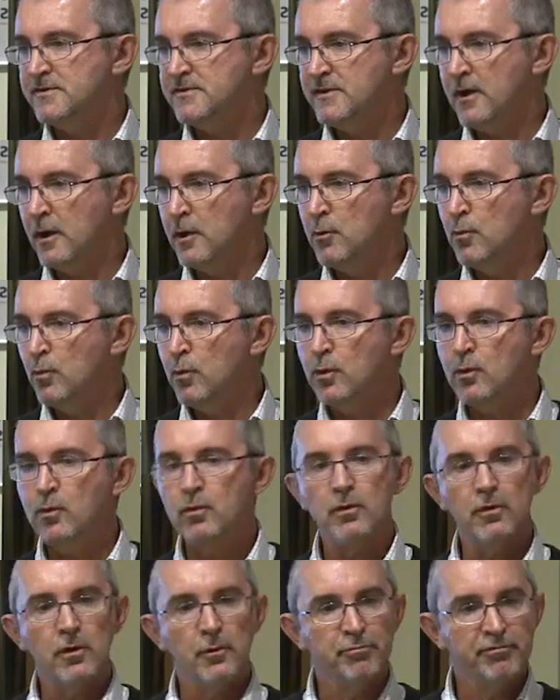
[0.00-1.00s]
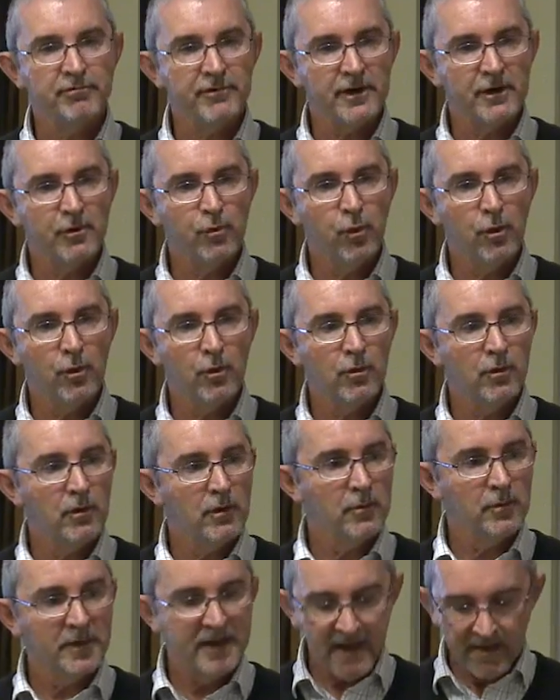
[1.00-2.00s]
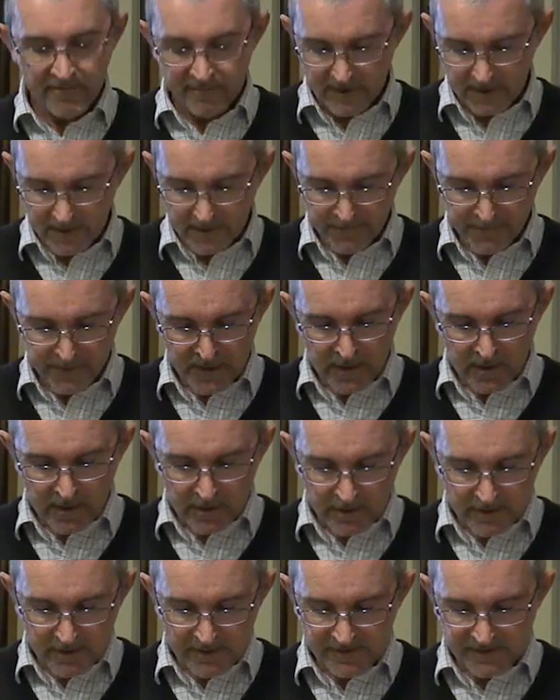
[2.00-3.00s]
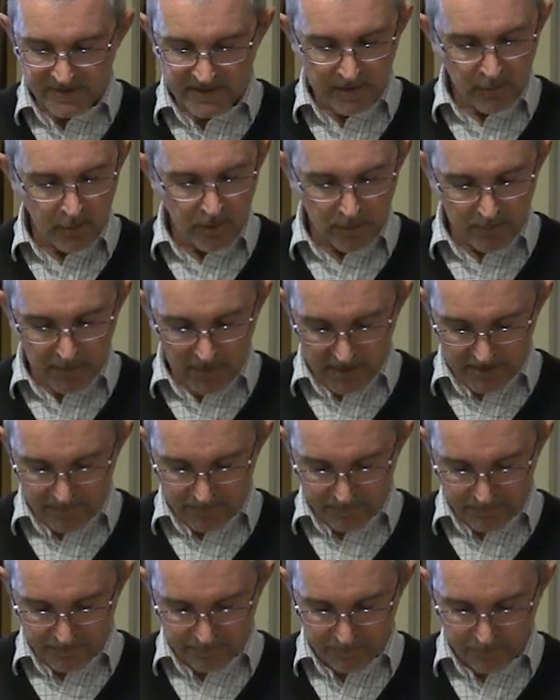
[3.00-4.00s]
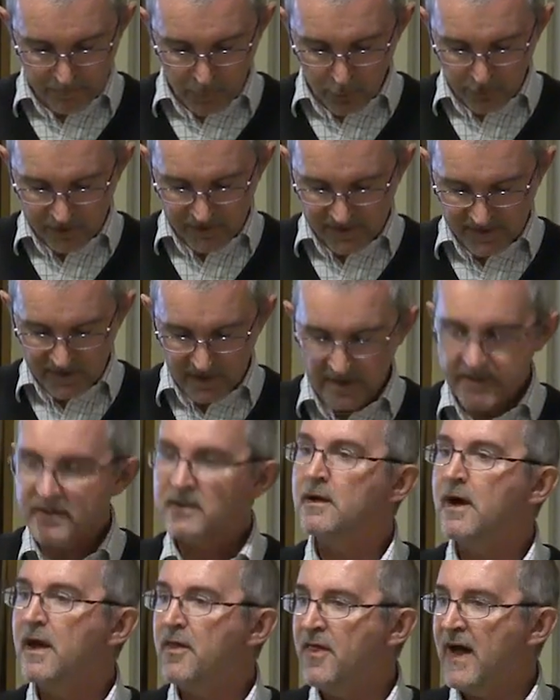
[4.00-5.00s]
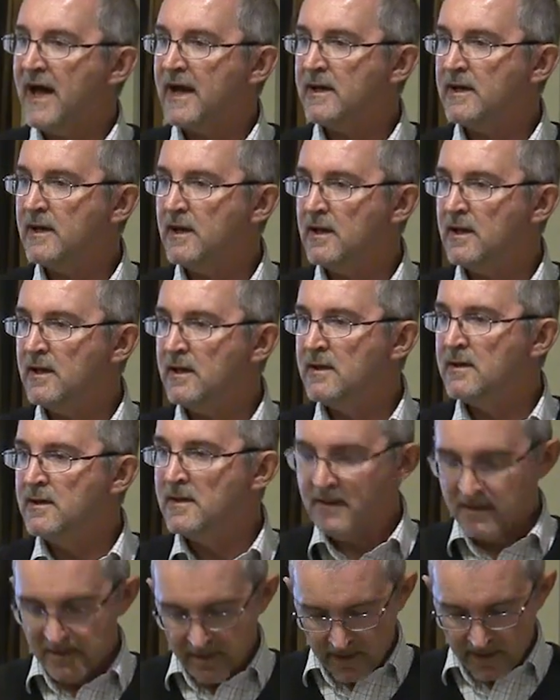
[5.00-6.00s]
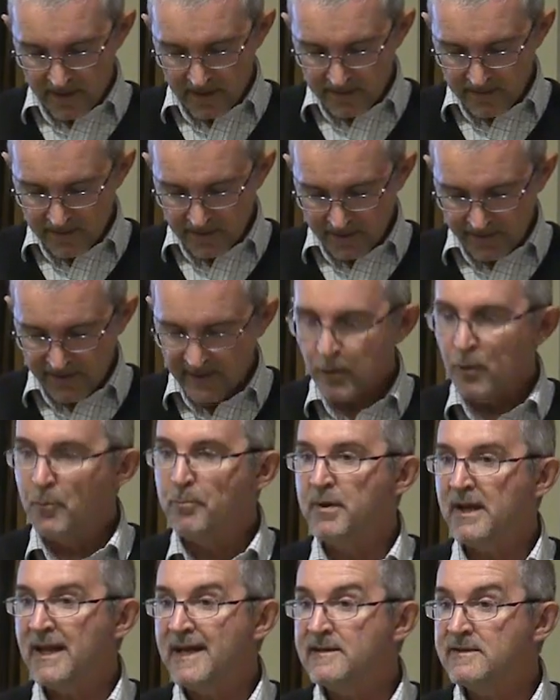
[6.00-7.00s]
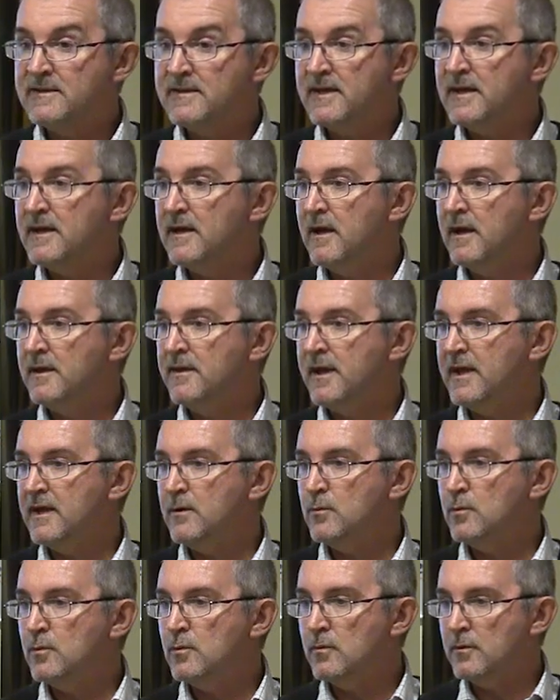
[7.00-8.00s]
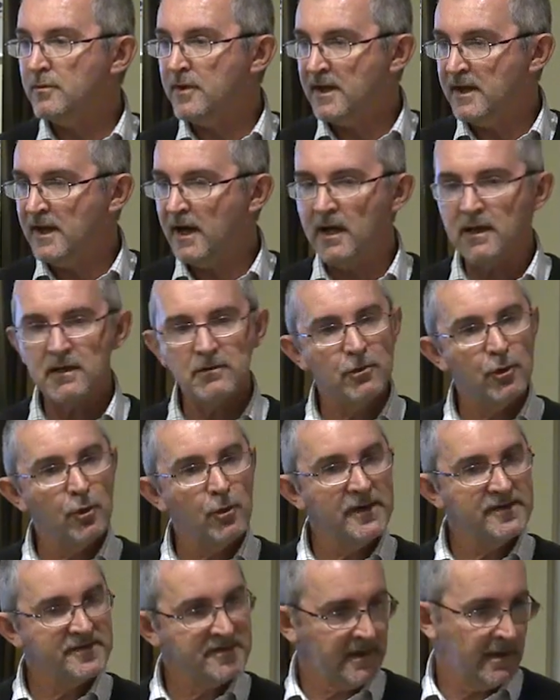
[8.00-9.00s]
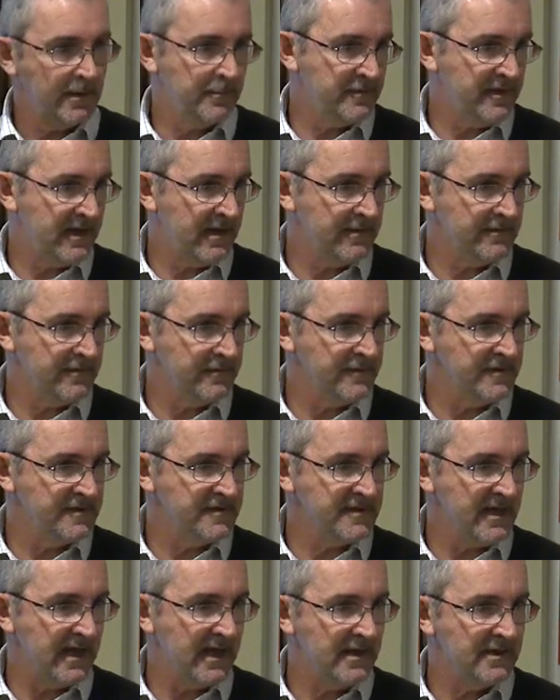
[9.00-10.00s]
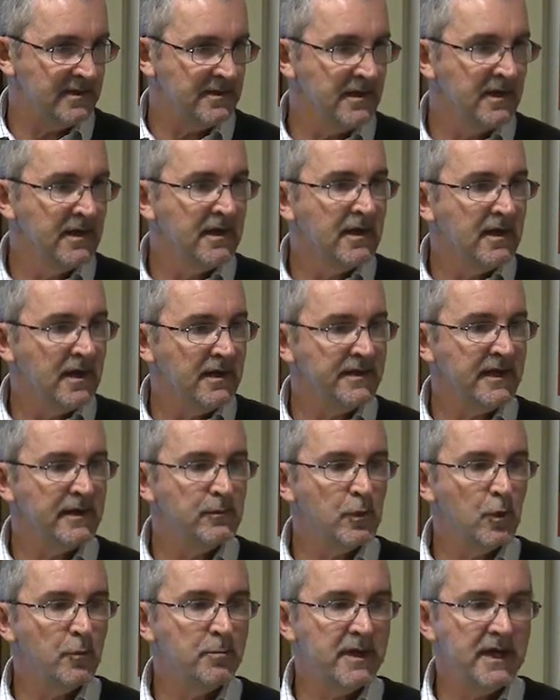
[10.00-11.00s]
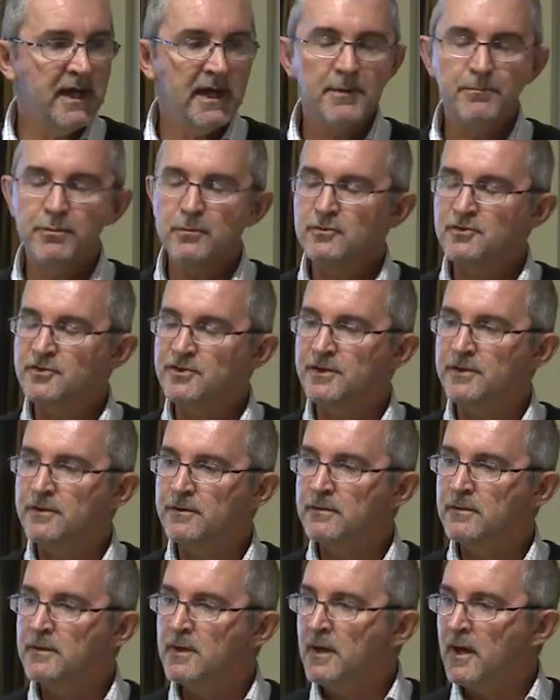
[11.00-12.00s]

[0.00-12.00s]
stone wall or a brick wall or whatever, you can say, well, my mortar's kind of like that colour, and they will blend it, and the colour always comes out of the sand, and they will be able to